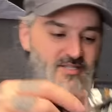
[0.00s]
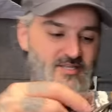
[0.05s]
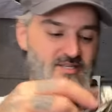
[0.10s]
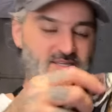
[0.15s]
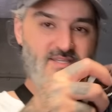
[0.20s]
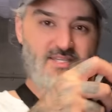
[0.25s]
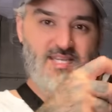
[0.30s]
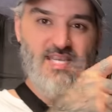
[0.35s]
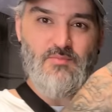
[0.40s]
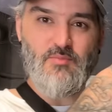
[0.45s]
and
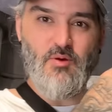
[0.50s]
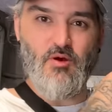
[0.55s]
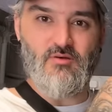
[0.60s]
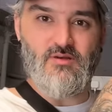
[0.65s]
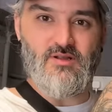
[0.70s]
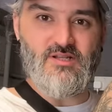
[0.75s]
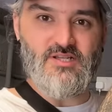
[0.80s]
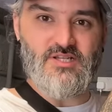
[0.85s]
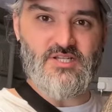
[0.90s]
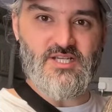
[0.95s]
deep
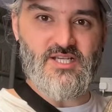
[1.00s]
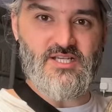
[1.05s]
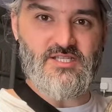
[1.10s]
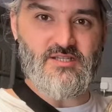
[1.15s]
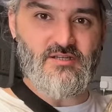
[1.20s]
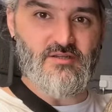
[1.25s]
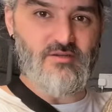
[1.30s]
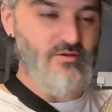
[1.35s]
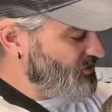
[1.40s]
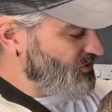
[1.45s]
oranges
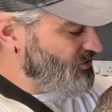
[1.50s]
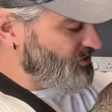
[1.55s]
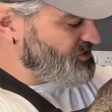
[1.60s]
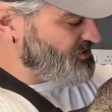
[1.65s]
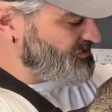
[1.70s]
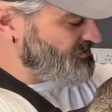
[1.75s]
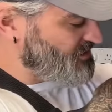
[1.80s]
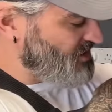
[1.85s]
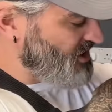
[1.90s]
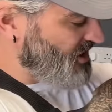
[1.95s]
and
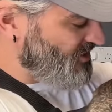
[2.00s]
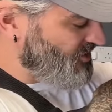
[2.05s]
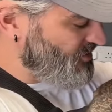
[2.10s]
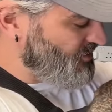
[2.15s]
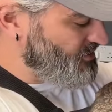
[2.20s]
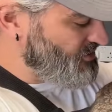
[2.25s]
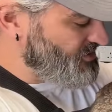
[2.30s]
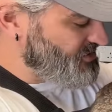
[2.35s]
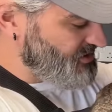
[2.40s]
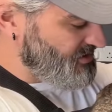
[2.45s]
autumn
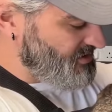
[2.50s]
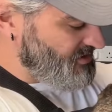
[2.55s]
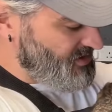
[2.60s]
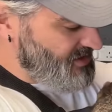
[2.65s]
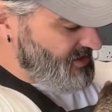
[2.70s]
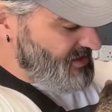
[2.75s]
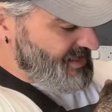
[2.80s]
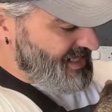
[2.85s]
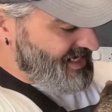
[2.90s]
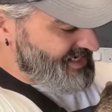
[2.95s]
golds and
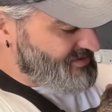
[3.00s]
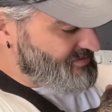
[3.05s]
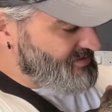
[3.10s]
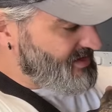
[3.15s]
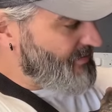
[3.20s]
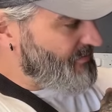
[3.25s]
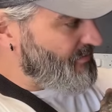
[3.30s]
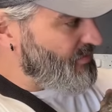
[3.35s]
that duck